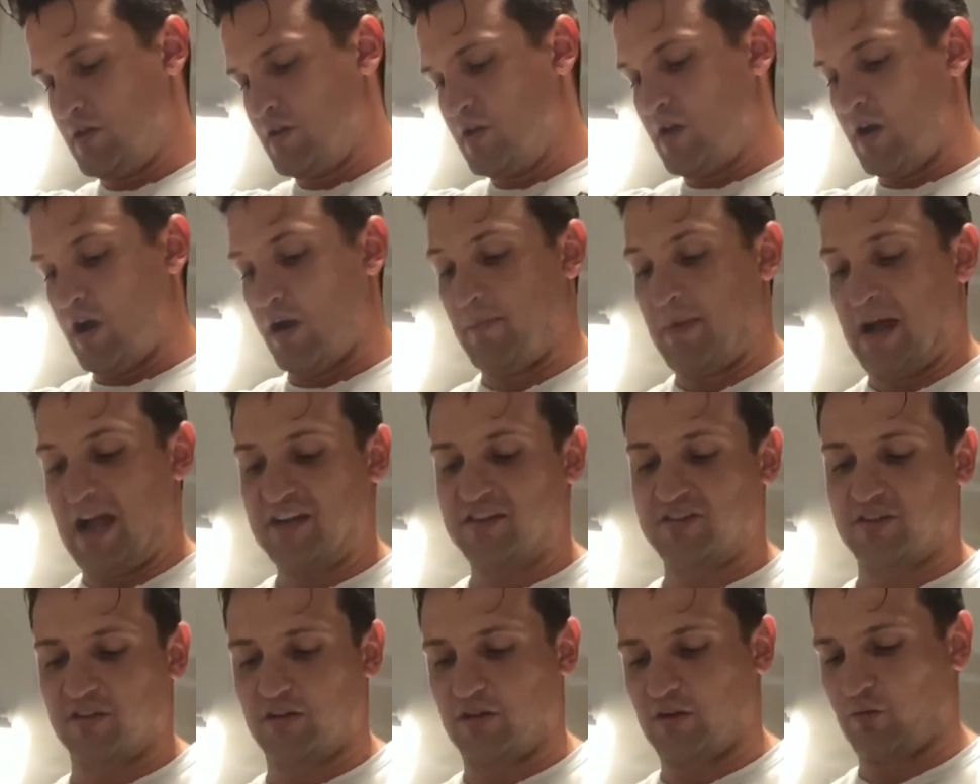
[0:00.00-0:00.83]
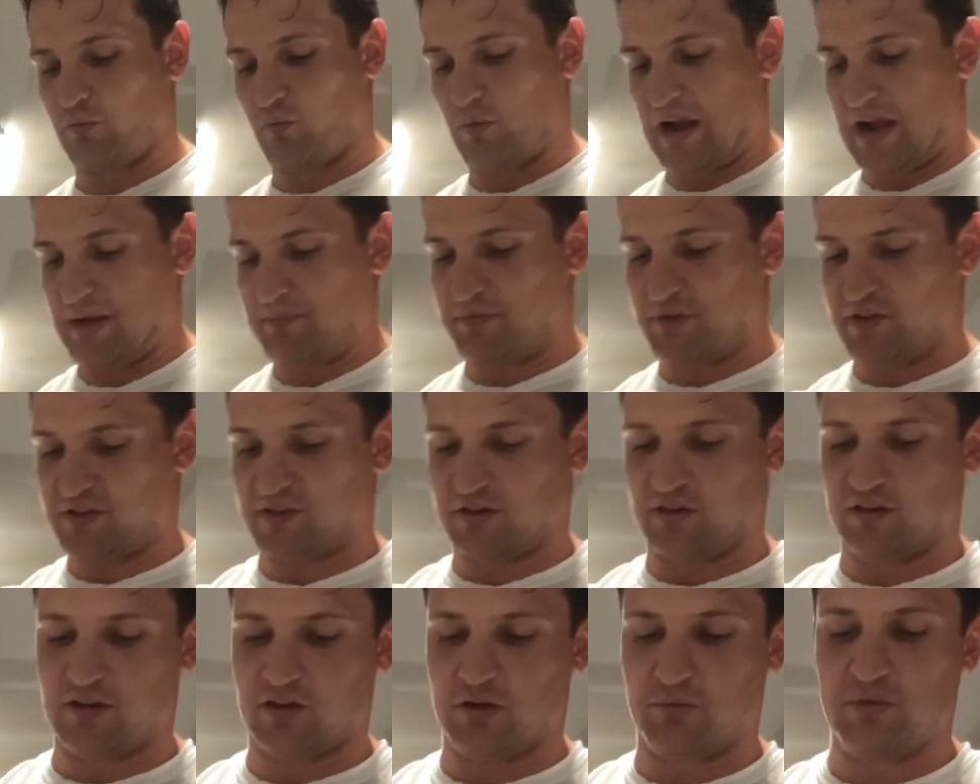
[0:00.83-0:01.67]
I'm actually gonna wrap this
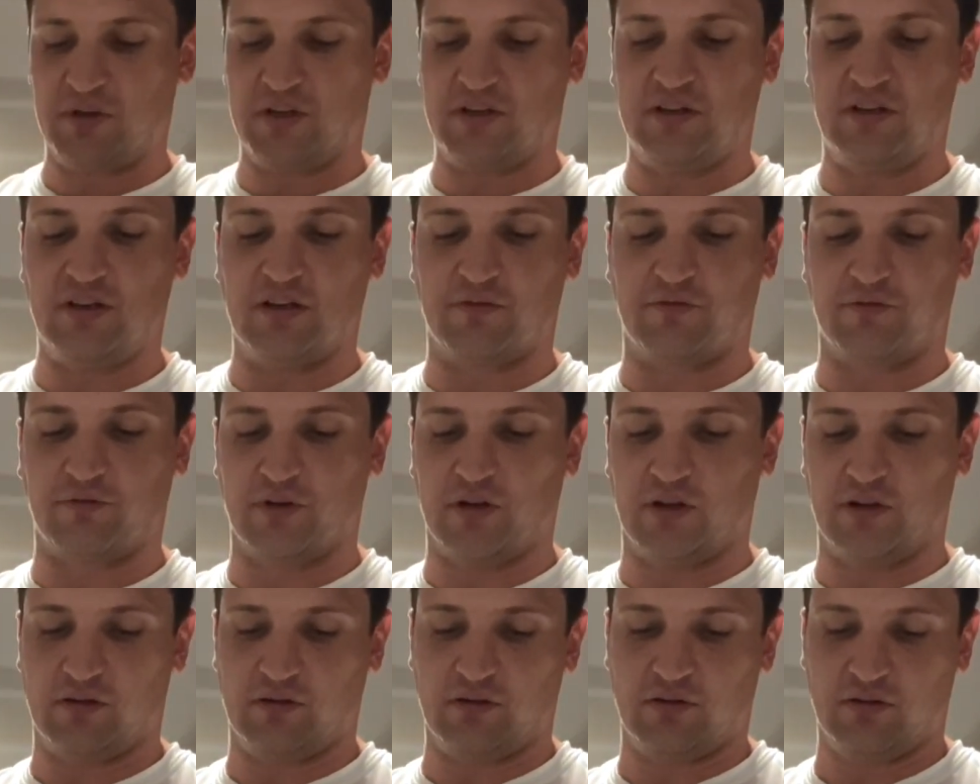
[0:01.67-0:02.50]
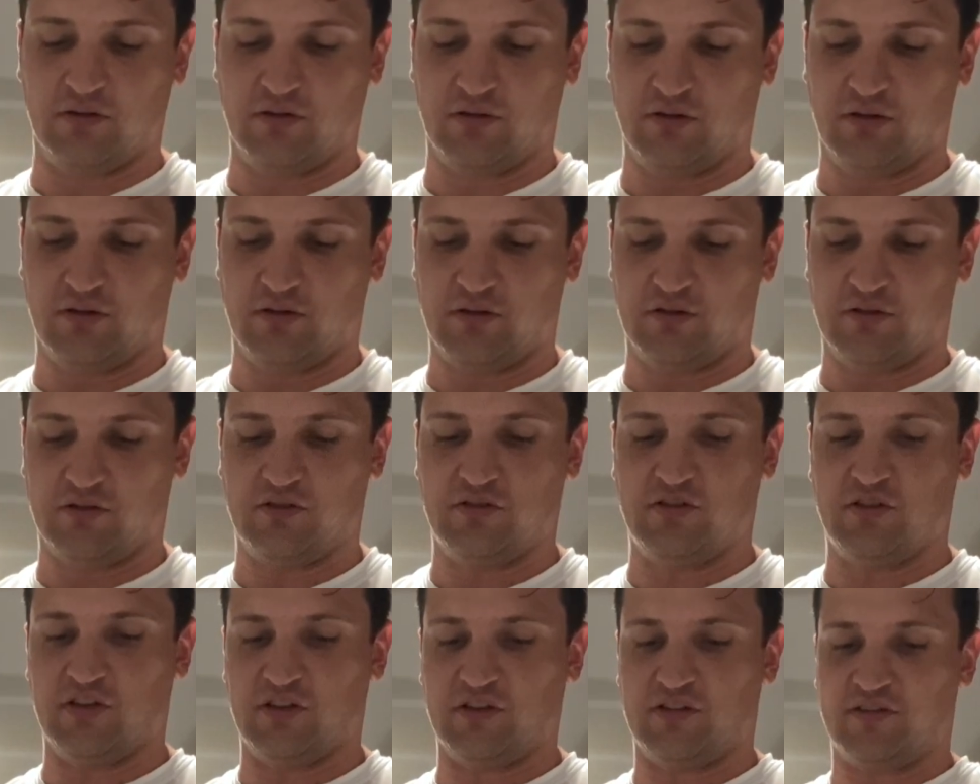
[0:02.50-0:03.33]
a little bit different
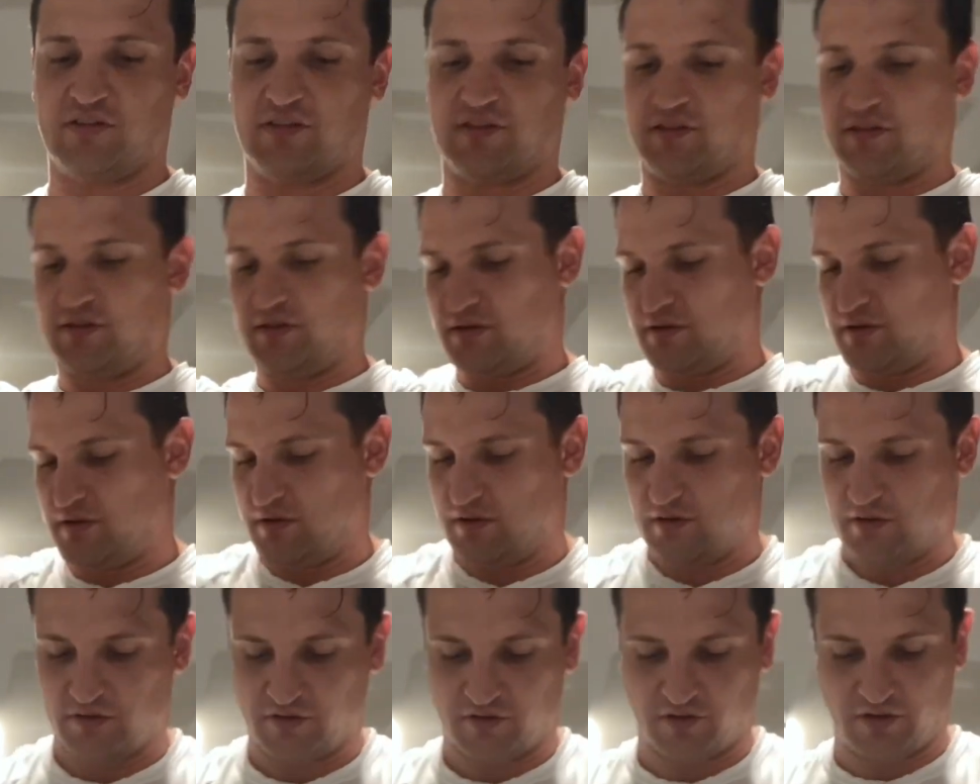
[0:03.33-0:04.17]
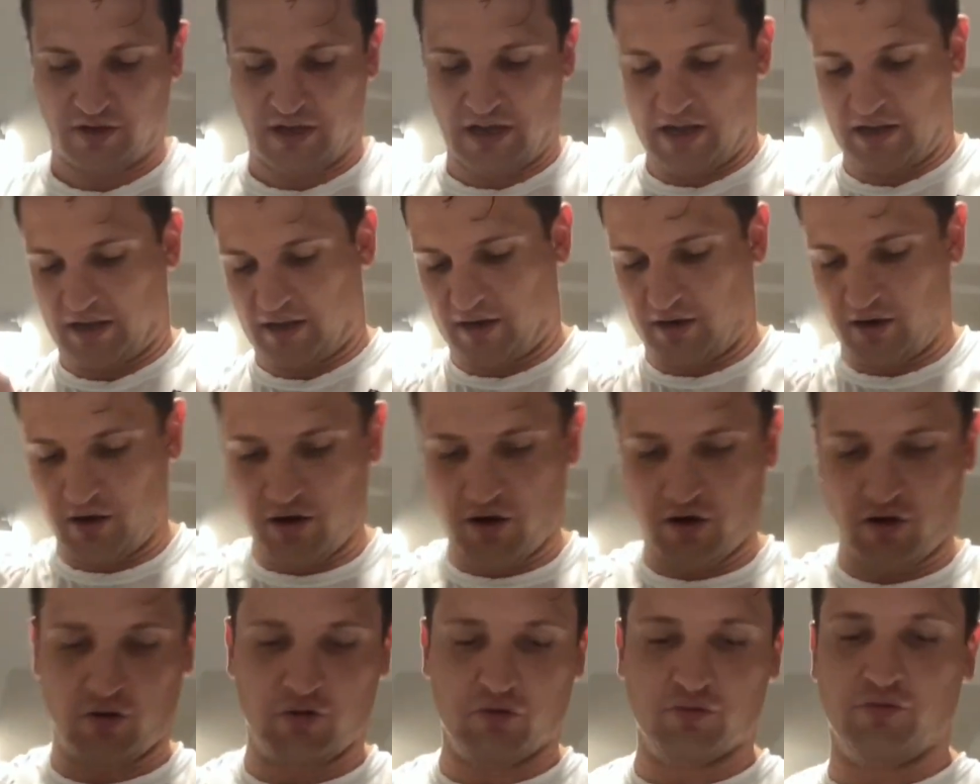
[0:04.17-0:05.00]
just so I can
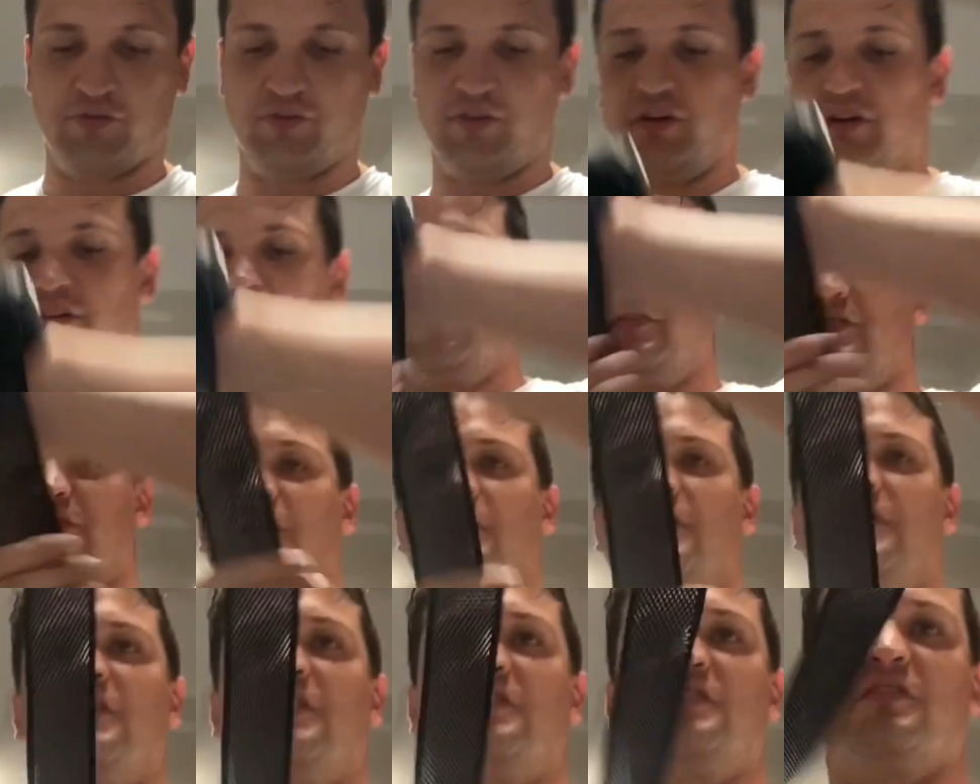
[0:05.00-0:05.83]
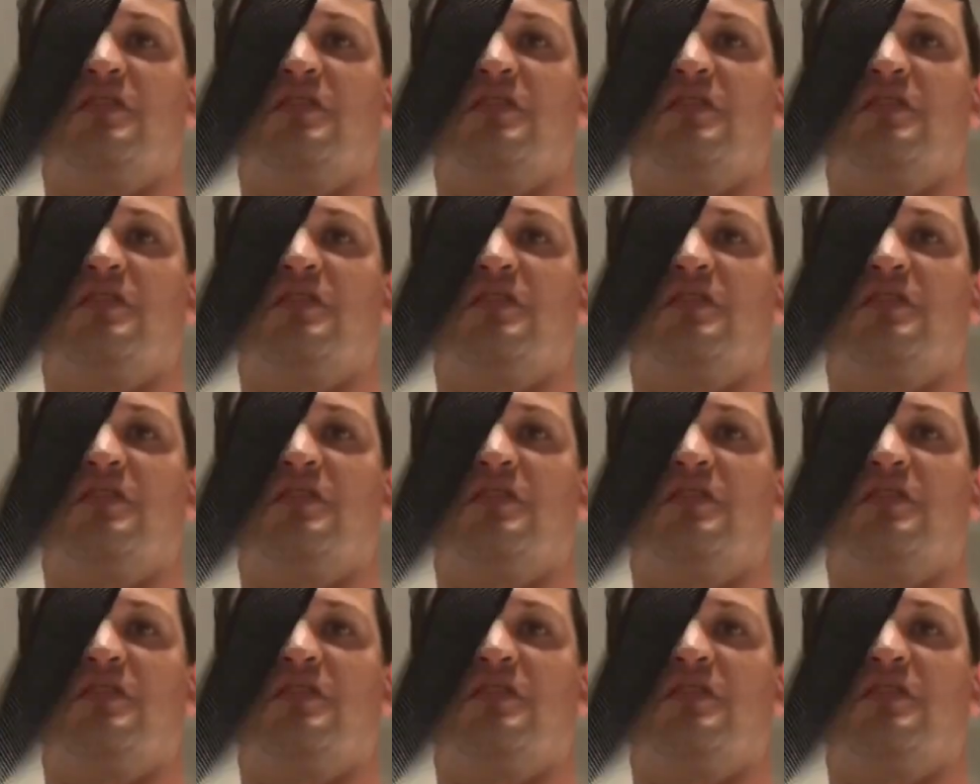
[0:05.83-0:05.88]
hold this, and this will